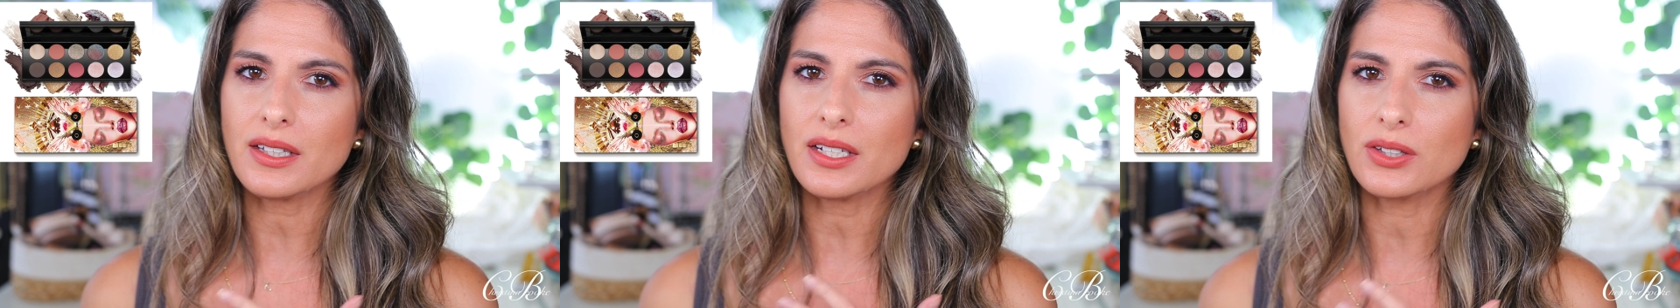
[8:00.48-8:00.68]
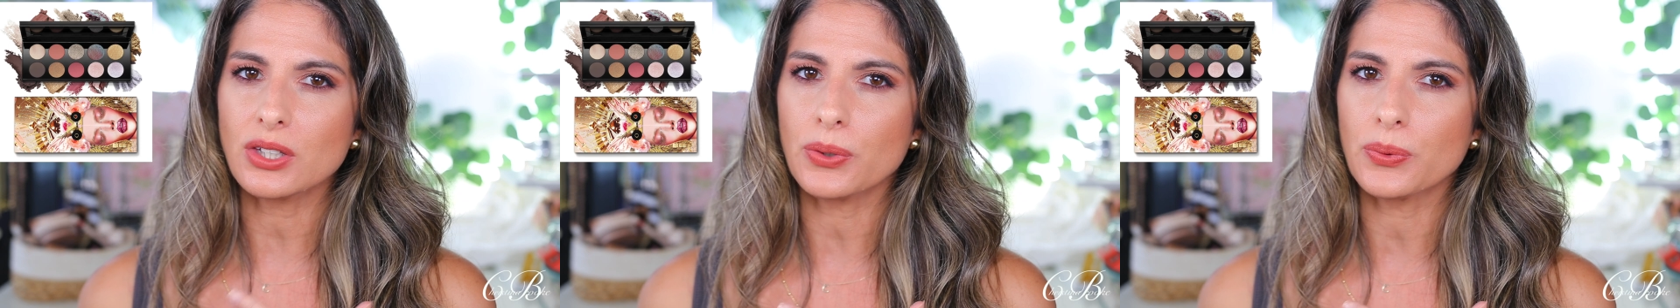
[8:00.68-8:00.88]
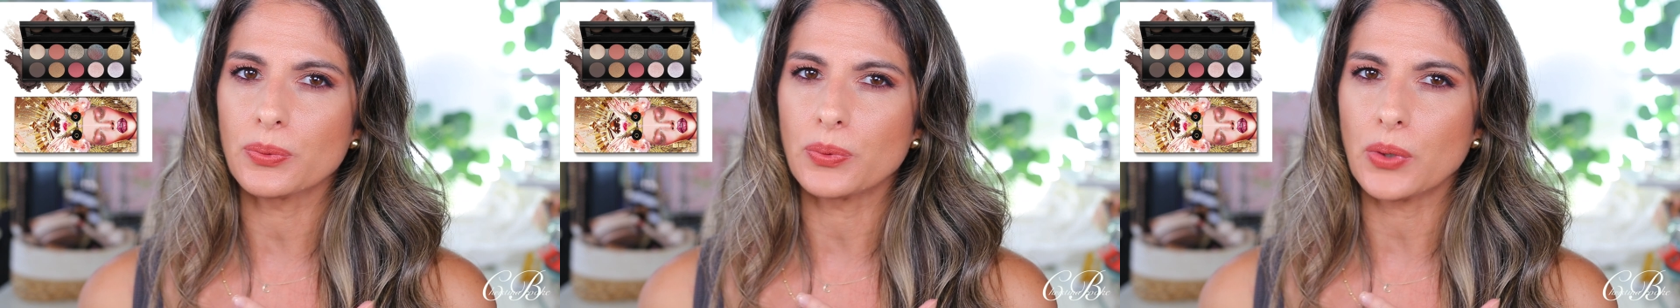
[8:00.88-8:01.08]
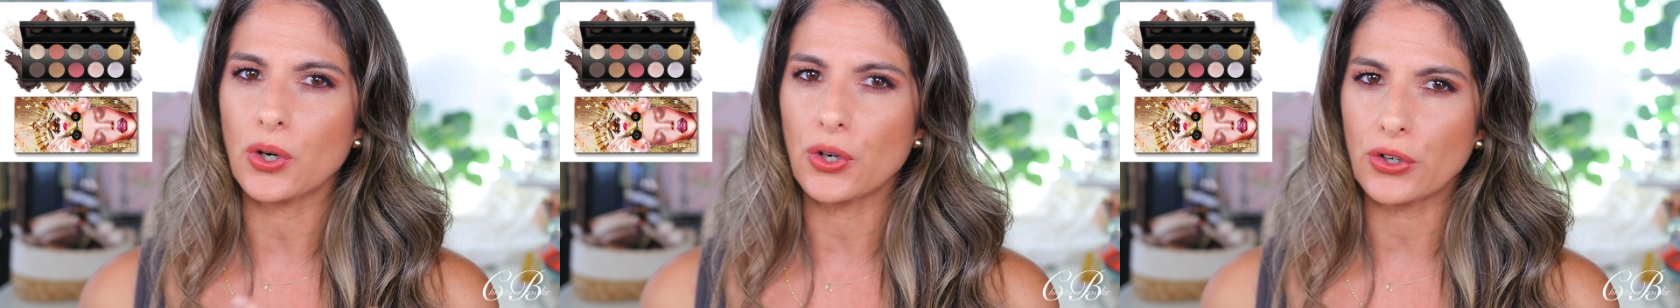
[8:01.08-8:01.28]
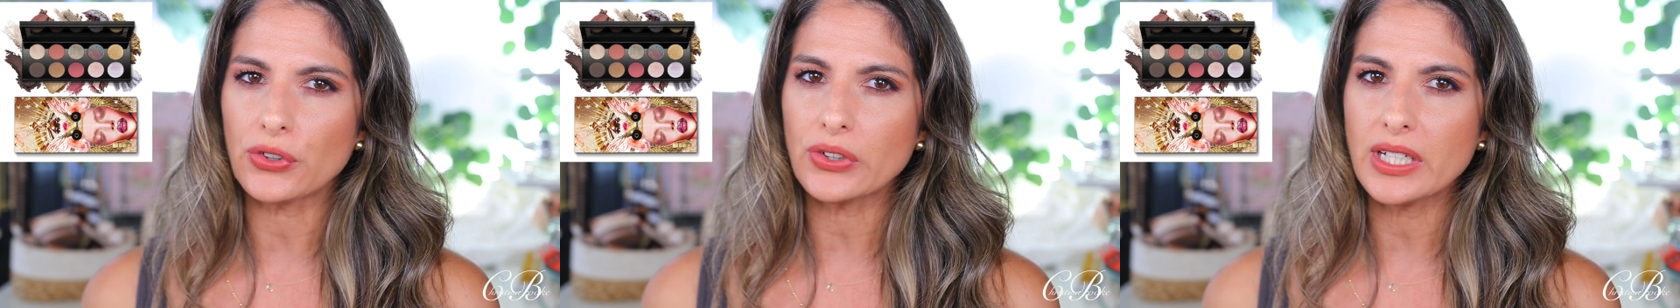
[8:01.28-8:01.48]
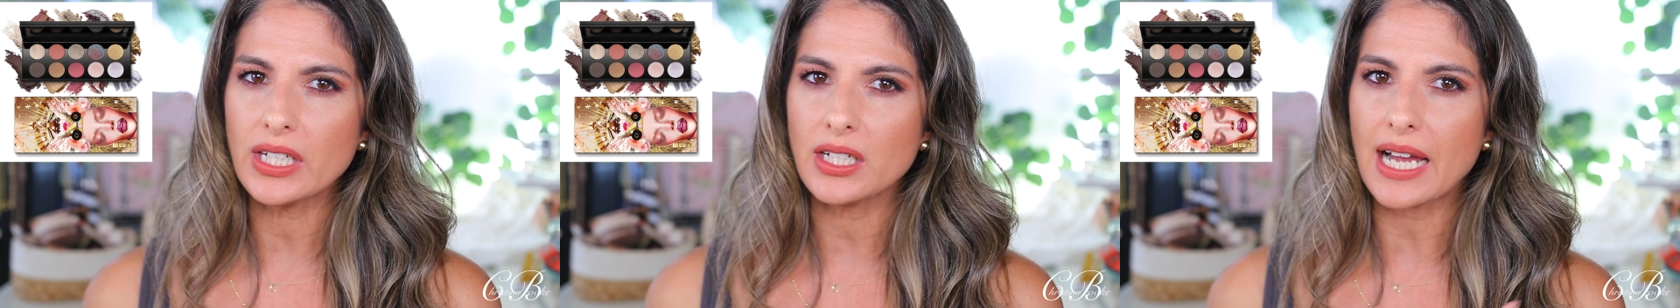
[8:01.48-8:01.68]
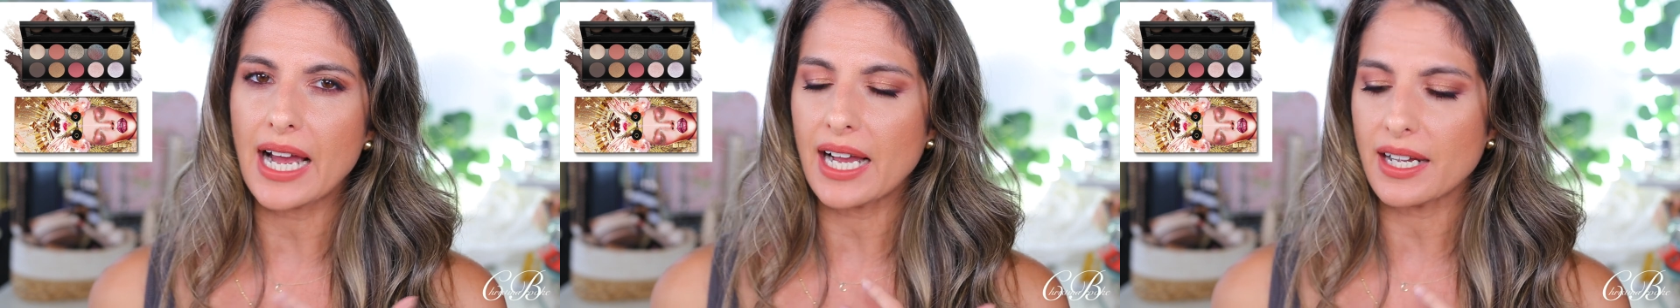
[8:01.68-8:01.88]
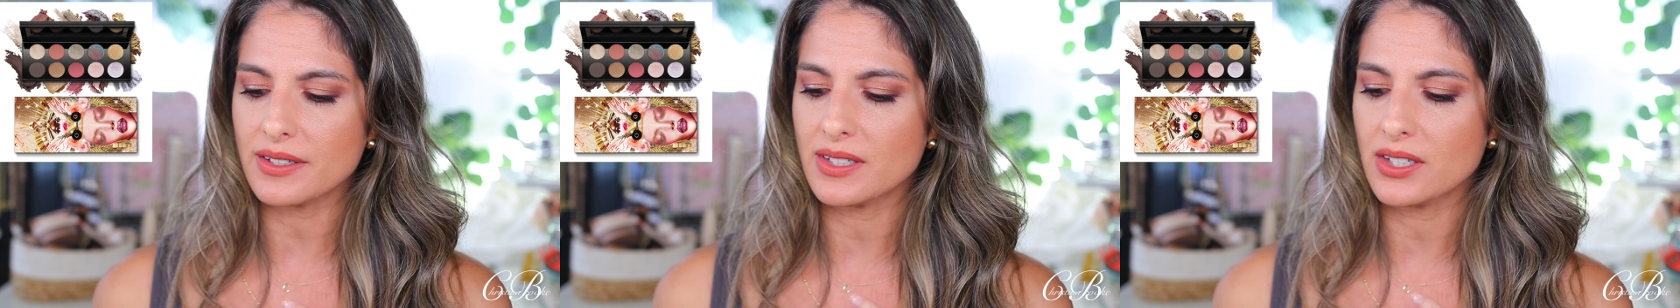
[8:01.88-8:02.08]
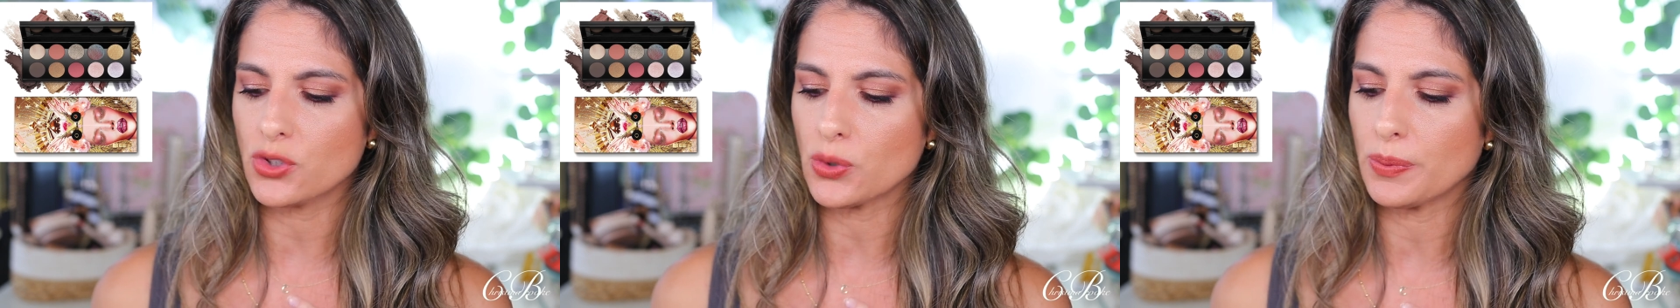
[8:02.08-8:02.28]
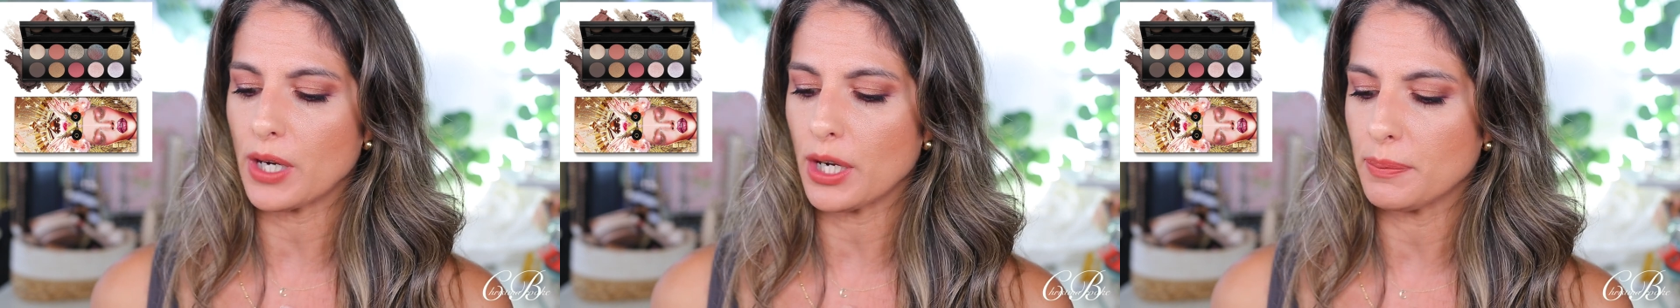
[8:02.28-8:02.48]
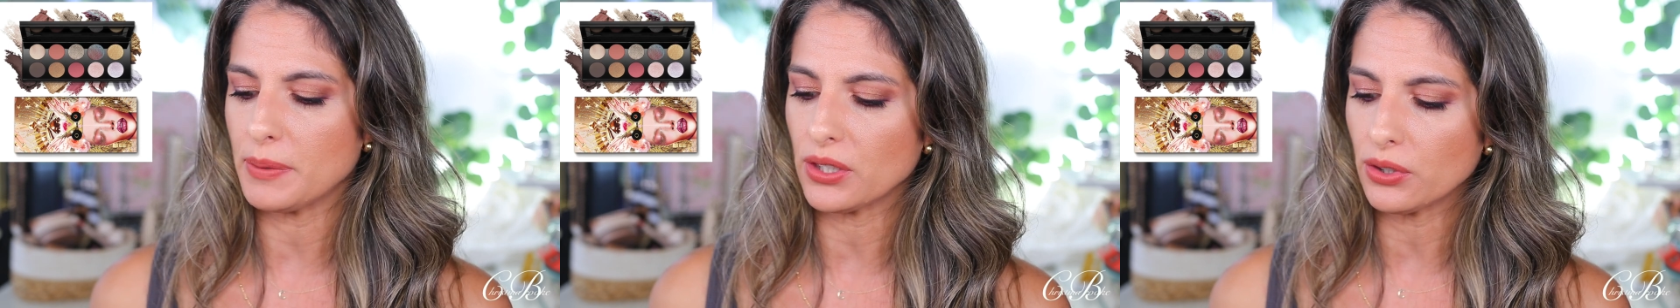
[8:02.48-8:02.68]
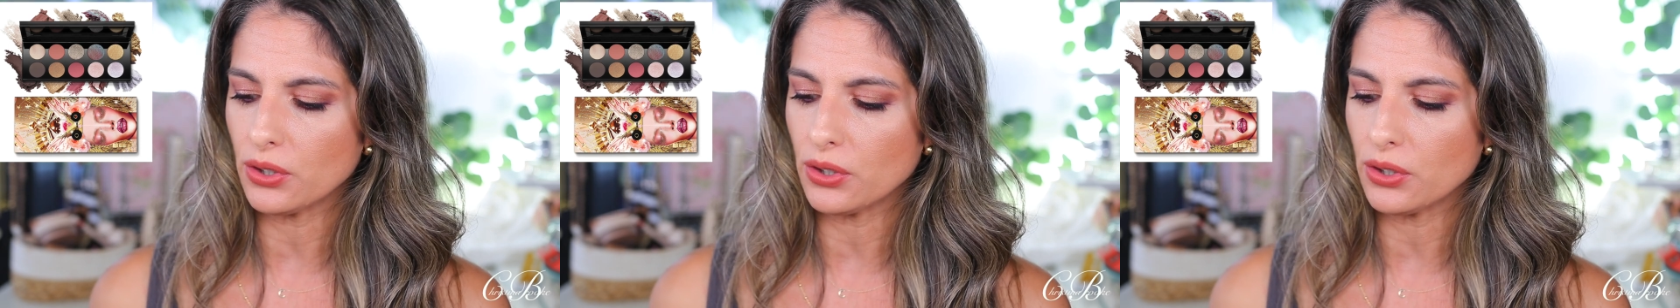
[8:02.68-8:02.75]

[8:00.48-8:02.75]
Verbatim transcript: that the early access will probably be a